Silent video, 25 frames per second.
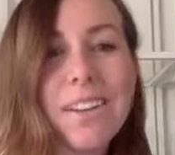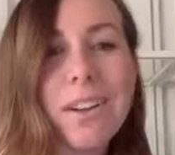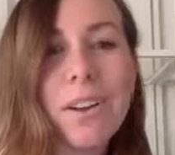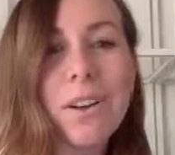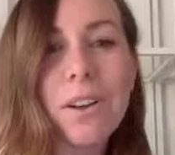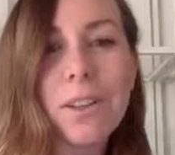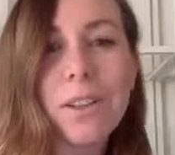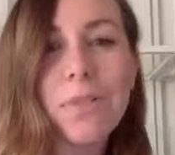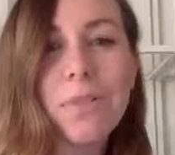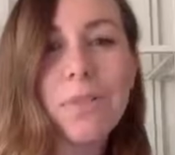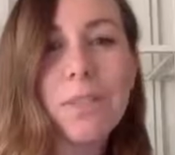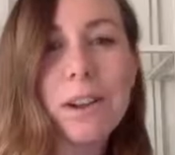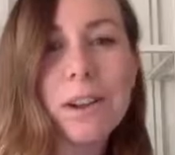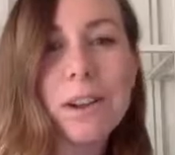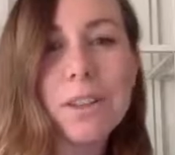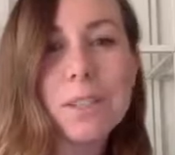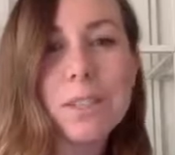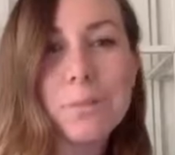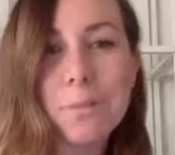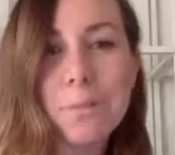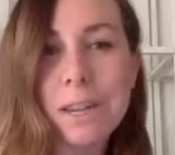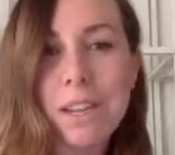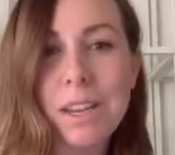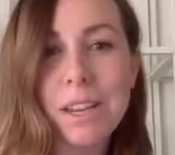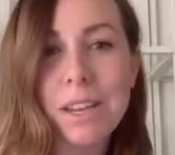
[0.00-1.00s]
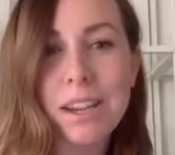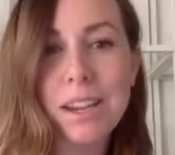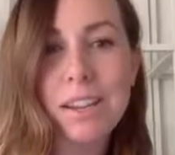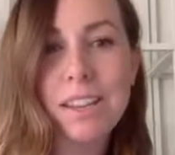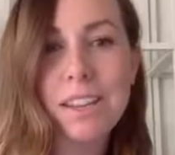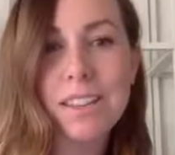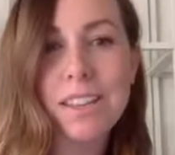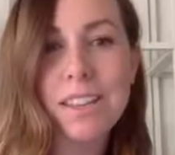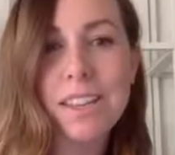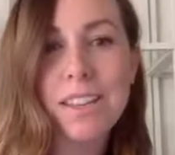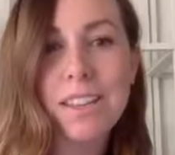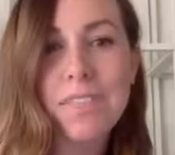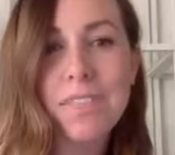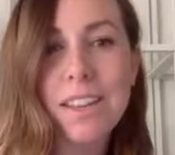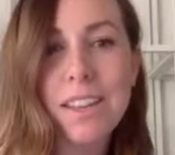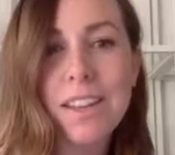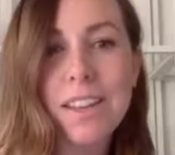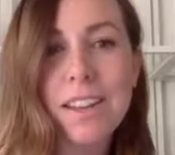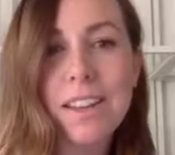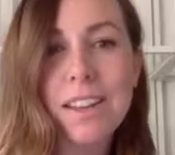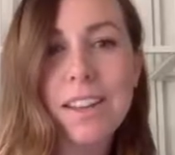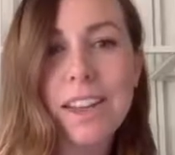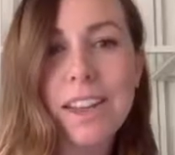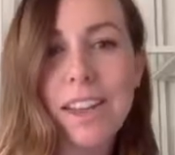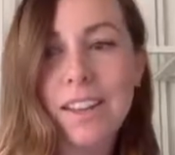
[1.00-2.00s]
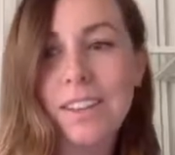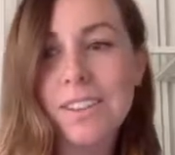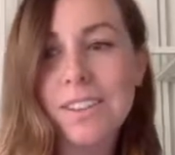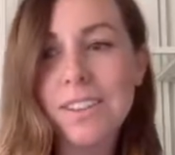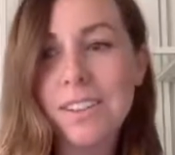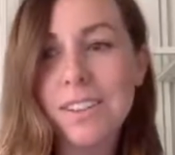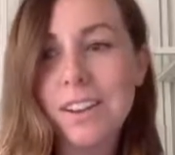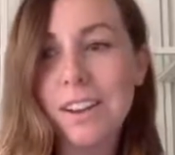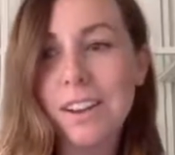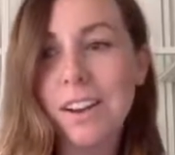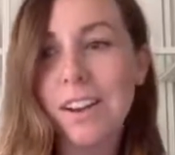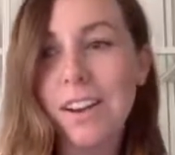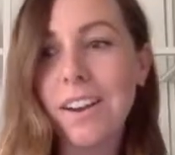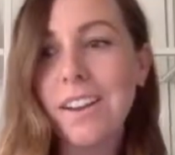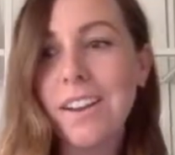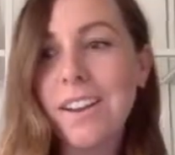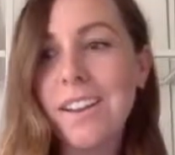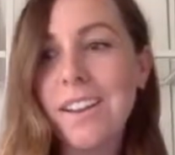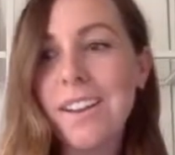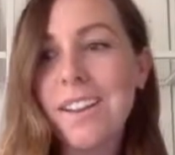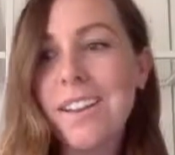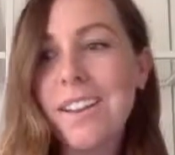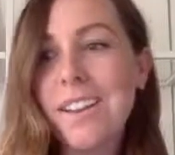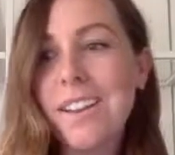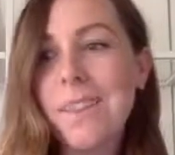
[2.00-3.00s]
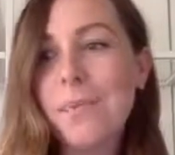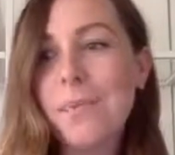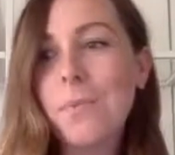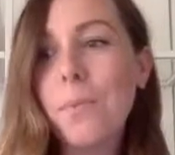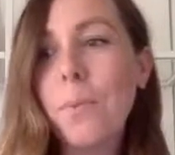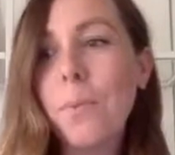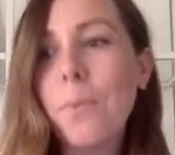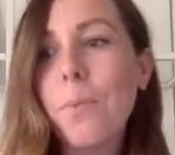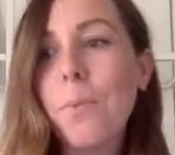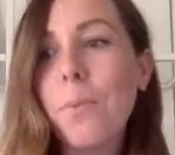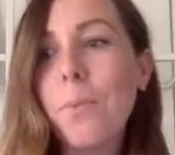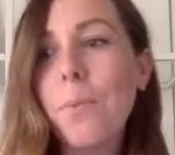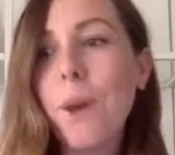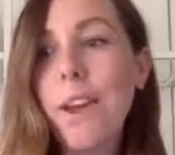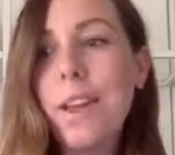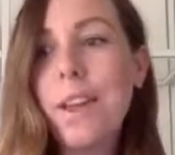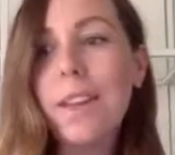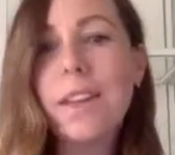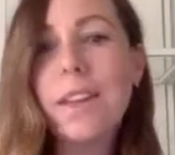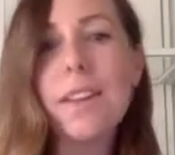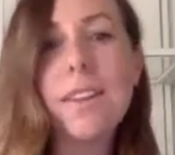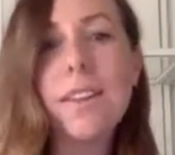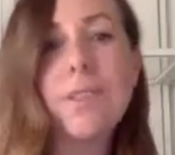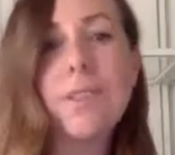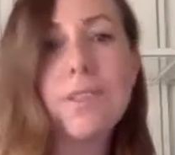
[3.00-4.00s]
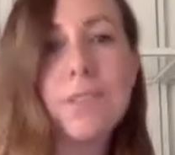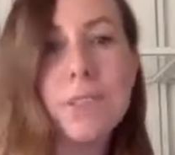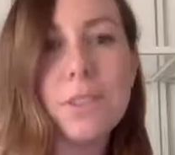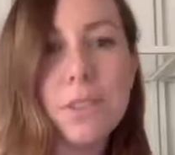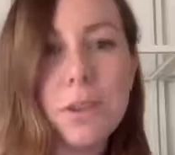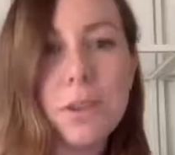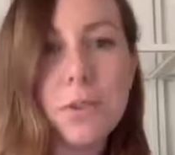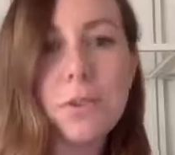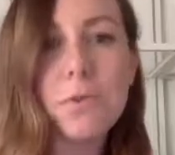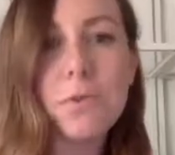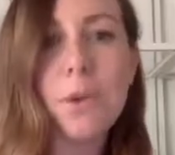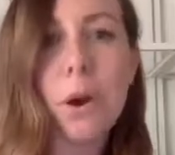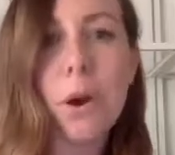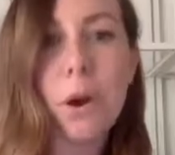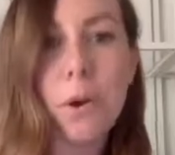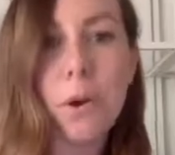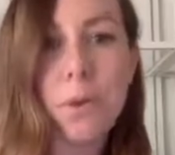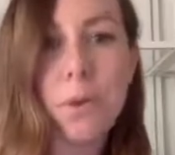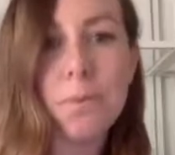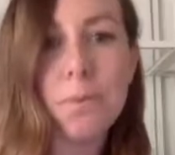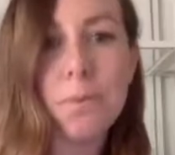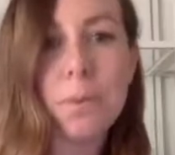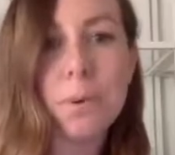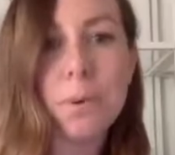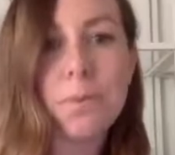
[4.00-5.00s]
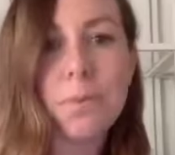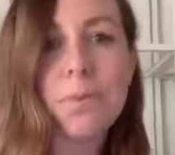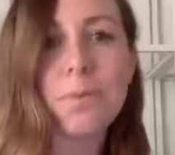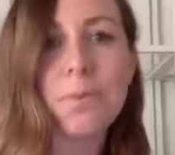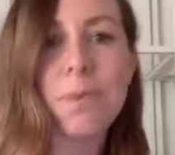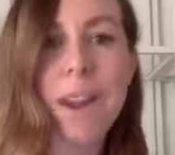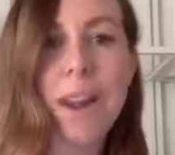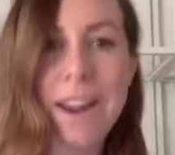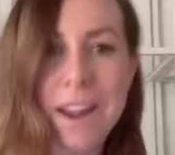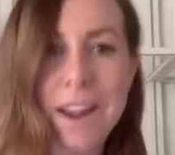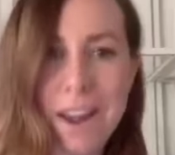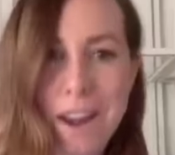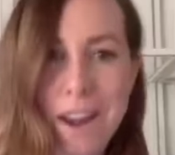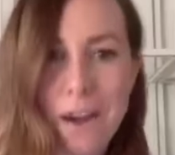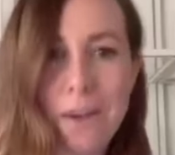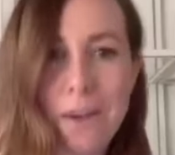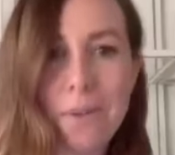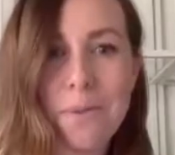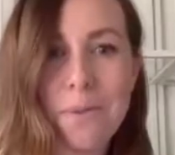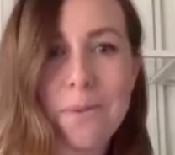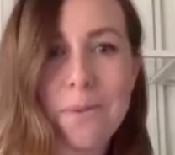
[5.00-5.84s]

all of our speakers if they could answer, what gives you hope right now?